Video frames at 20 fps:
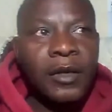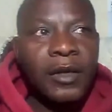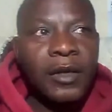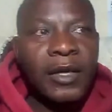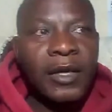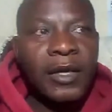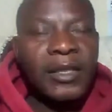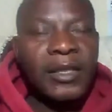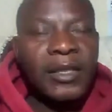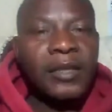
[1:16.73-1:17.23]

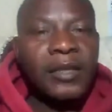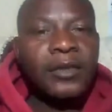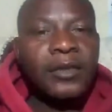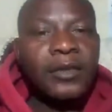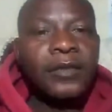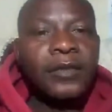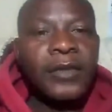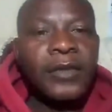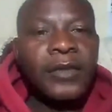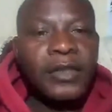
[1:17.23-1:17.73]
I think youth
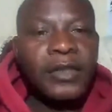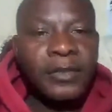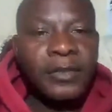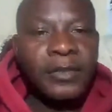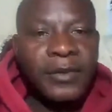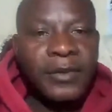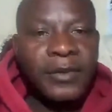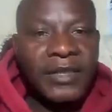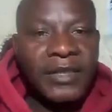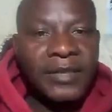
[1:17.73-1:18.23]
fellowship
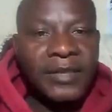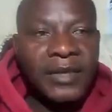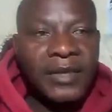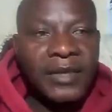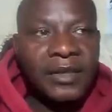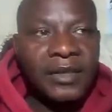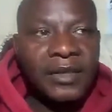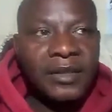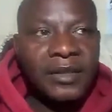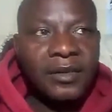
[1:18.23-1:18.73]
in
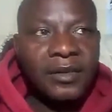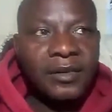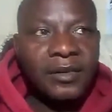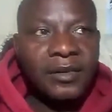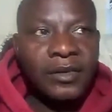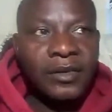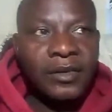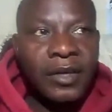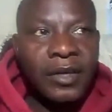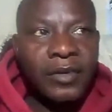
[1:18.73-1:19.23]
Matebeland
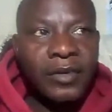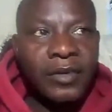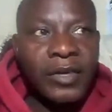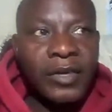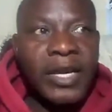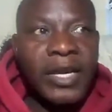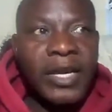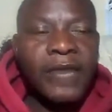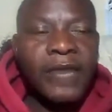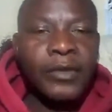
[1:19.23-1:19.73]
is
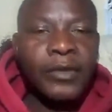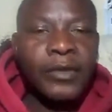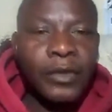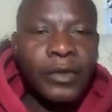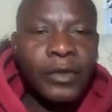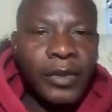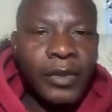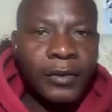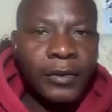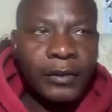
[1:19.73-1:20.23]
really ever
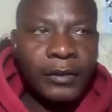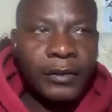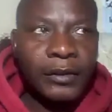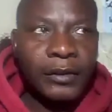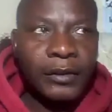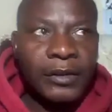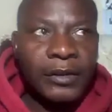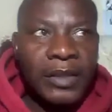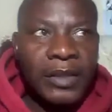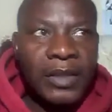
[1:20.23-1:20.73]
growing,
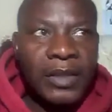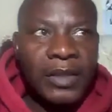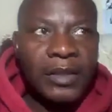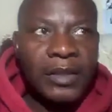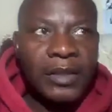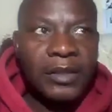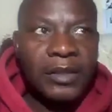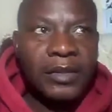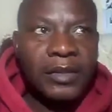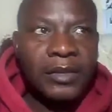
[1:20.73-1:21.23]
and
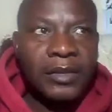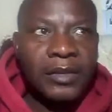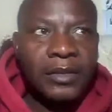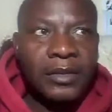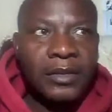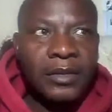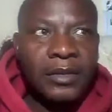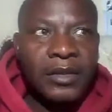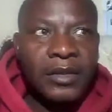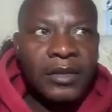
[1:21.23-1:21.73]

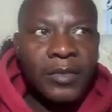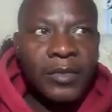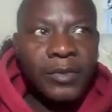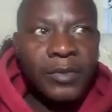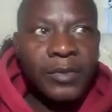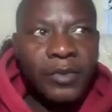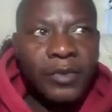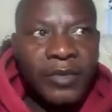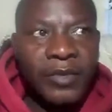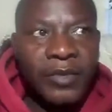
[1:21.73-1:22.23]
it's somewhat
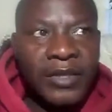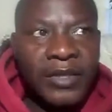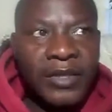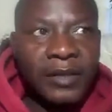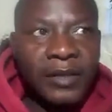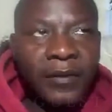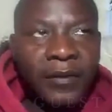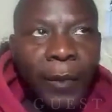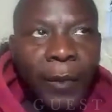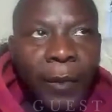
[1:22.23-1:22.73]
promising.
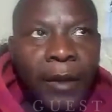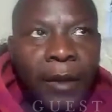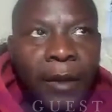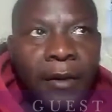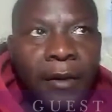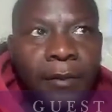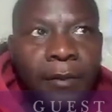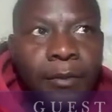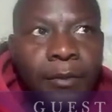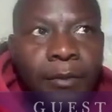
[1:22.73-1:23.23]

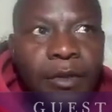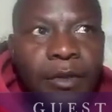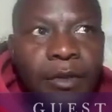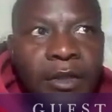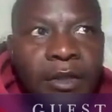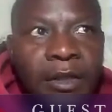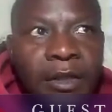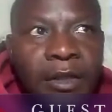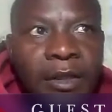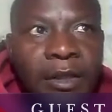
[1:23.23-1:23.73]
Was
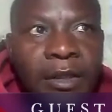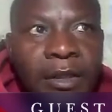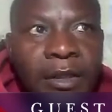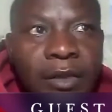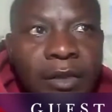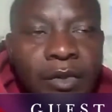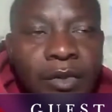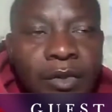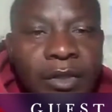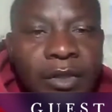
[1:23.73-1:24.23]

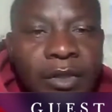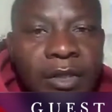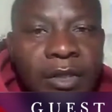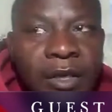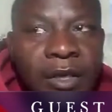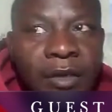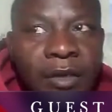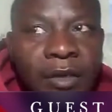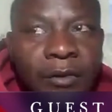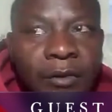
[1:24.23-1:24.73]

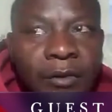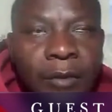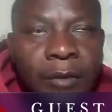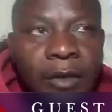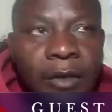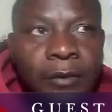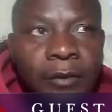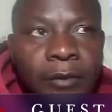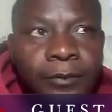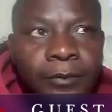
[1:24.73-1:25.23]
considering
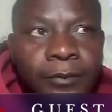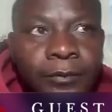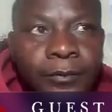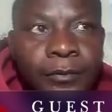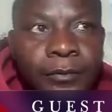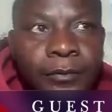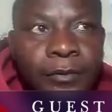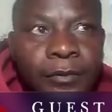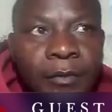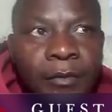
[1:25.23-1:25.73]

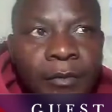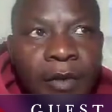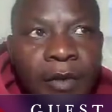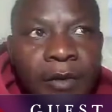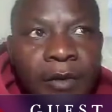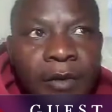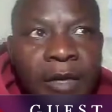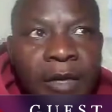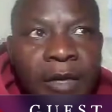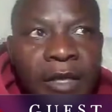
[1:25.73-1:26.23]

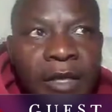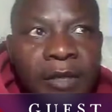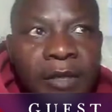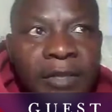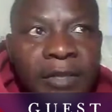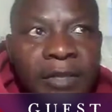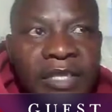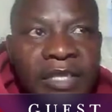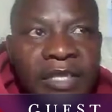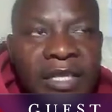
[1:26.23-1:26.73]
like
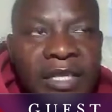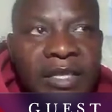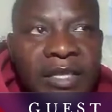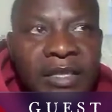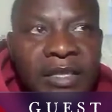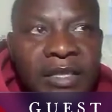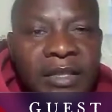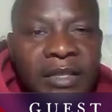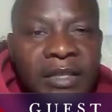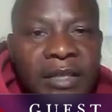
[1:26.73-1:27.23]
my
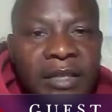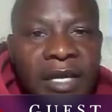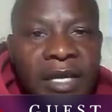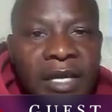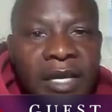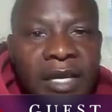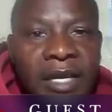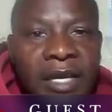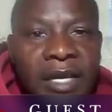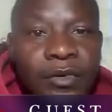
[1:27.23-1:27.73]
challenges,
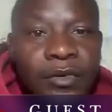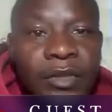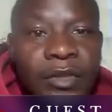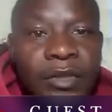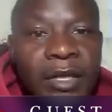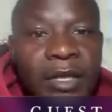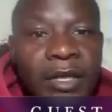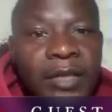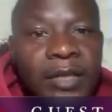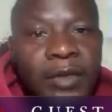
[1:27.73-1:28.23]
ano
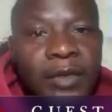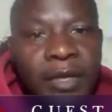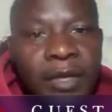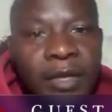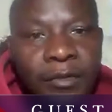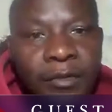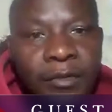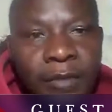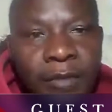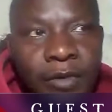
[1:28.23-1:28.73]
sangan ko na
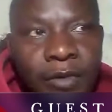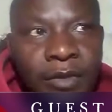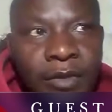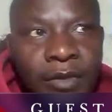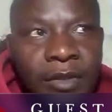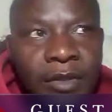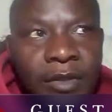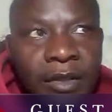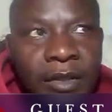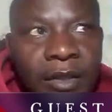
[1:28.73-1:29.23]
umma
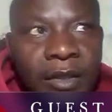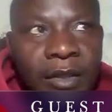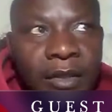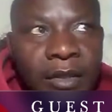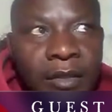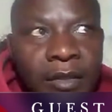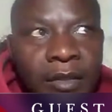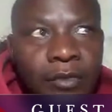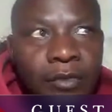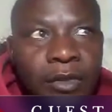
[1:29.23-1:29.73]
youth,
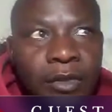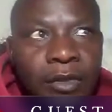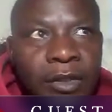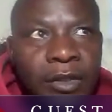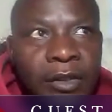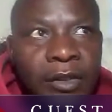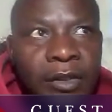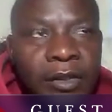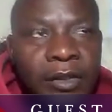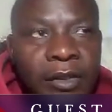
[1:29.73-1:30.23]

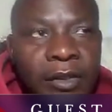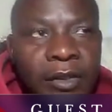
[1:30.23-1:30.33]
ibuti